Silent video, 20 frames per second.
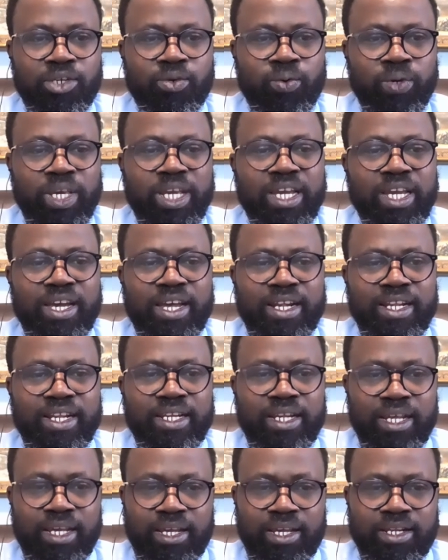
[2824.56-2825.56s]
the quick
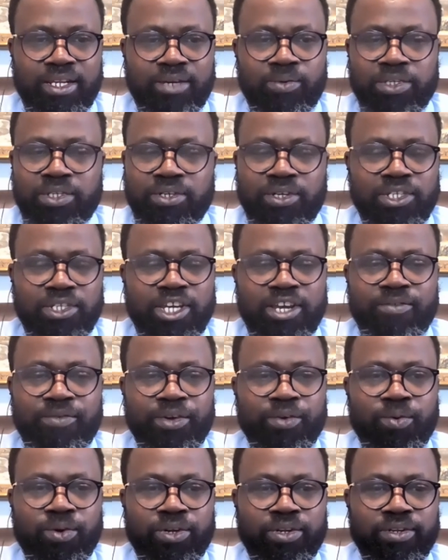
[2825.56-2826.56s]
and the dead. He will judge
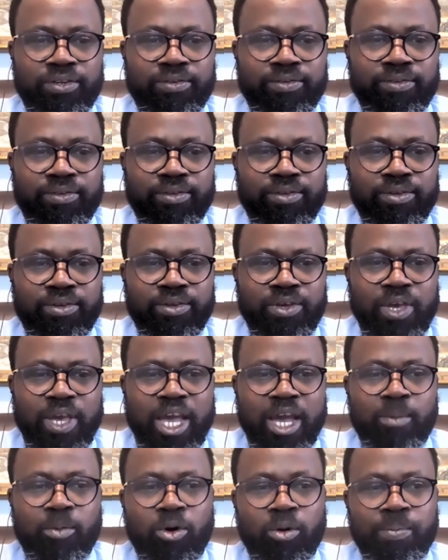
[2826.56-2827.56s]
everyone.
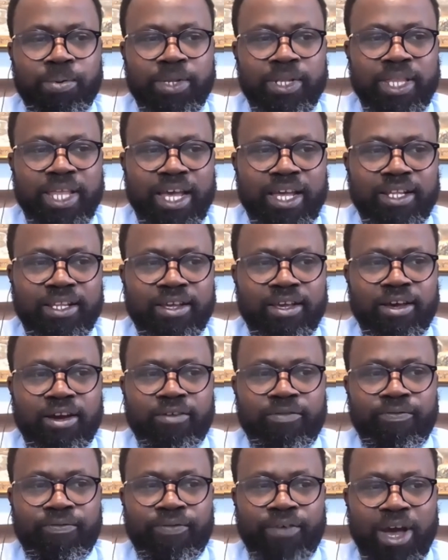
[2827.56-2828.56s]
I'm hoping that
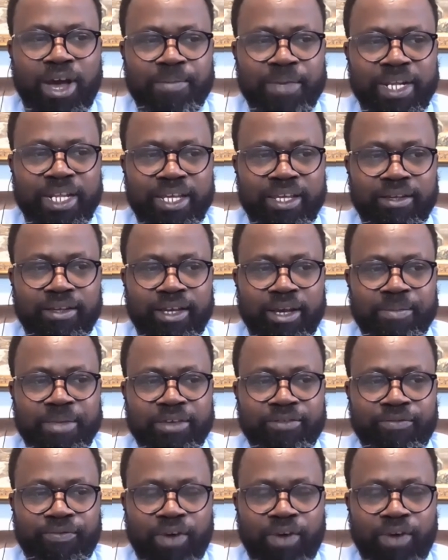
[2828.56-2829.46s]
a family,